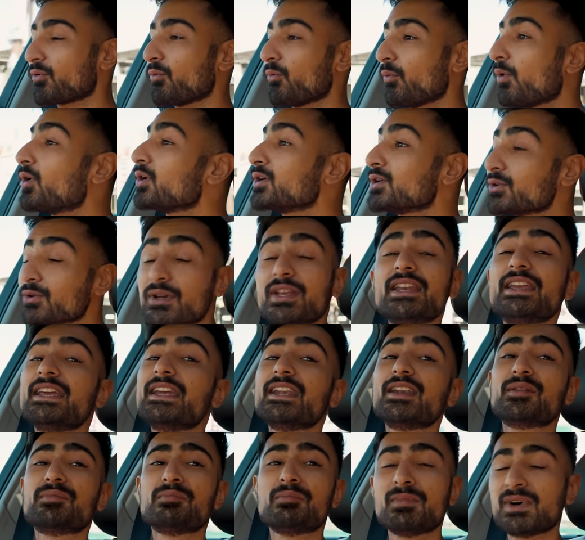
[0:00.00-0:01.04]
want to
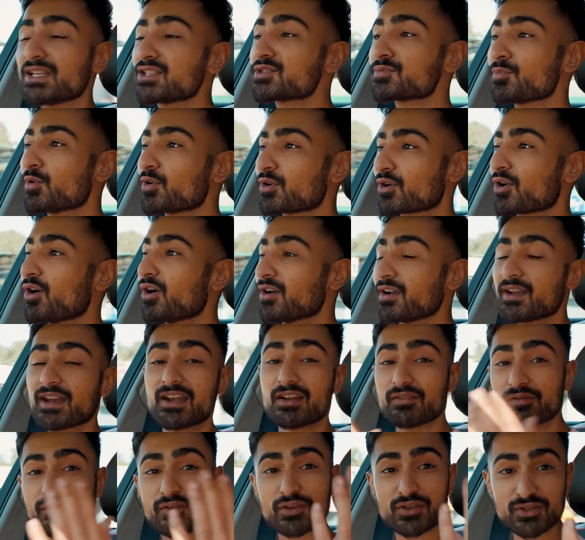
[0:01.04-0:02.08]
create much more
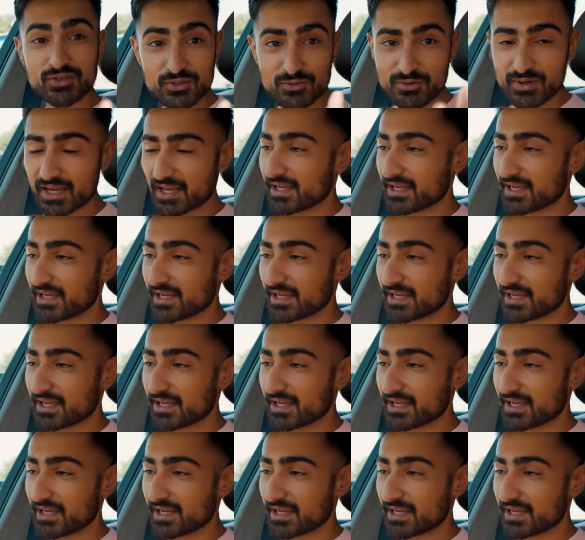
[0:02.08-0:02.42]
content for you